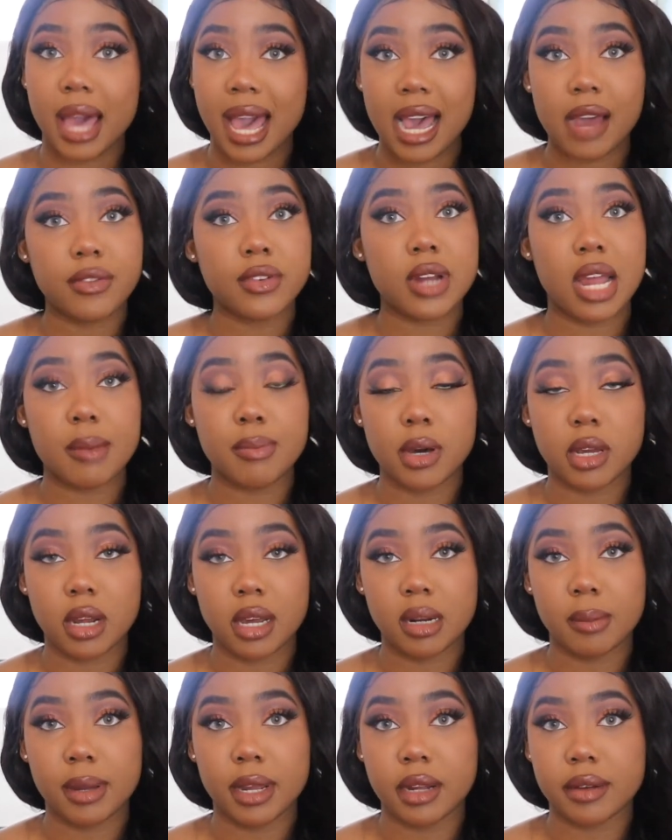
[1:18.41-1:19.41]
after I put
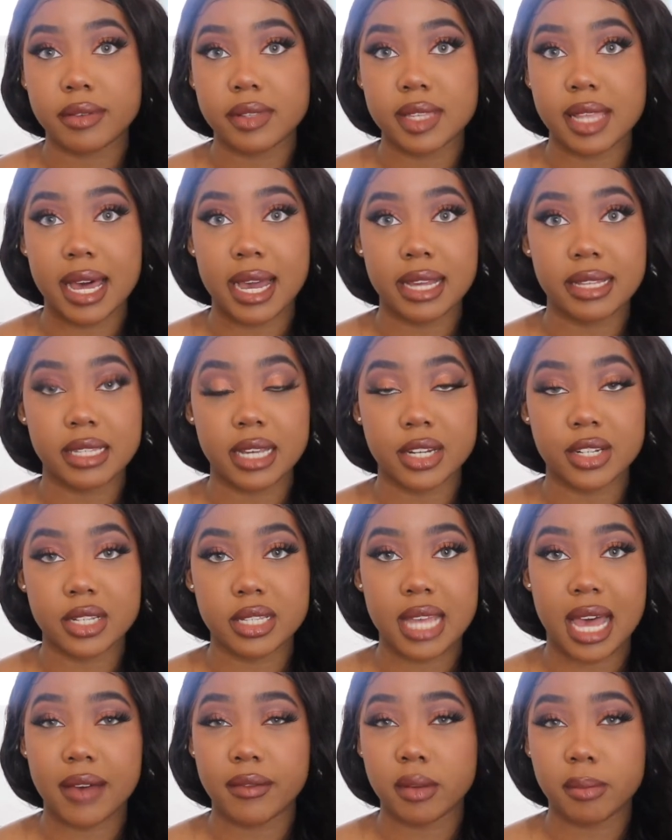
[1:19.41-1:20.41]
on a pair of slides, I
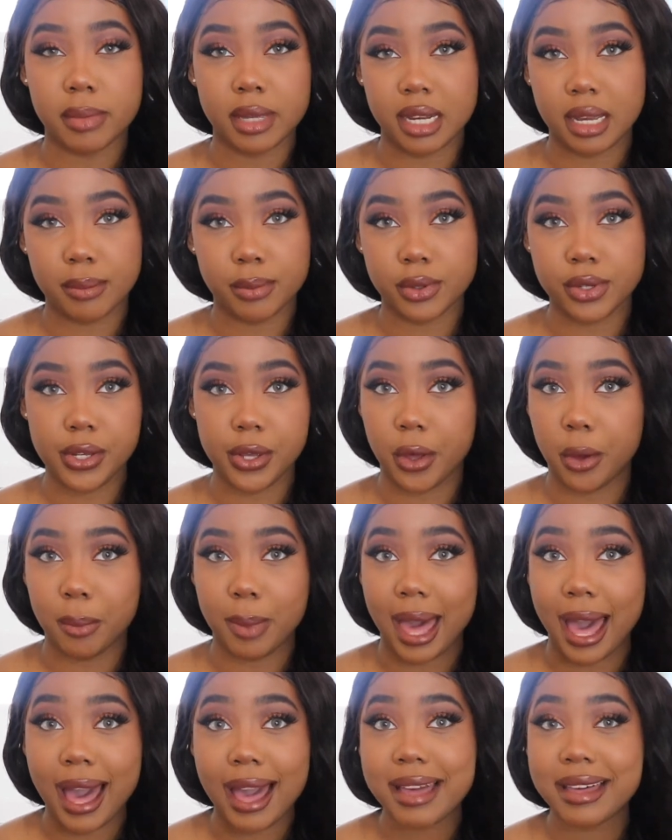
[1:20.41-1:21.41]
just haven't been able to go
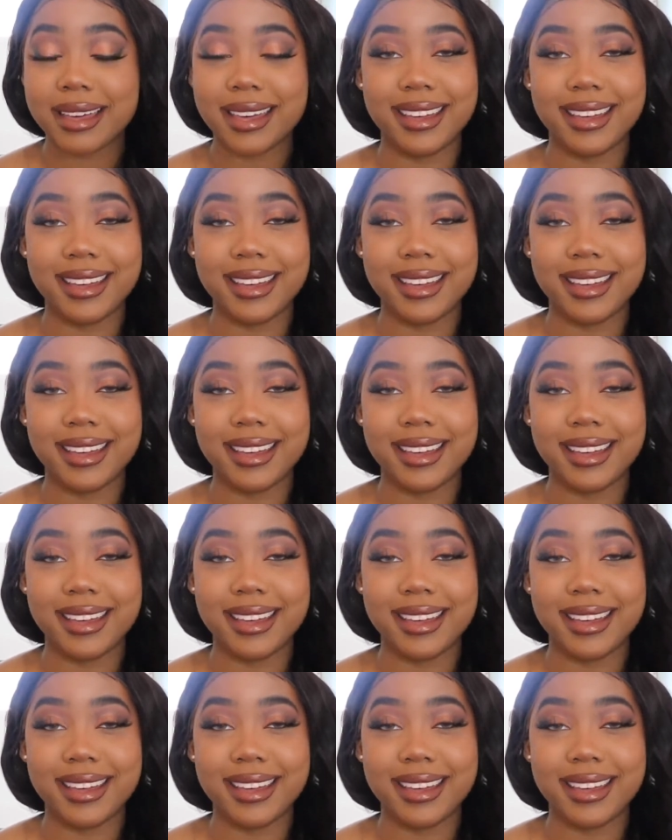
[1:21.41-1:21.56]
back.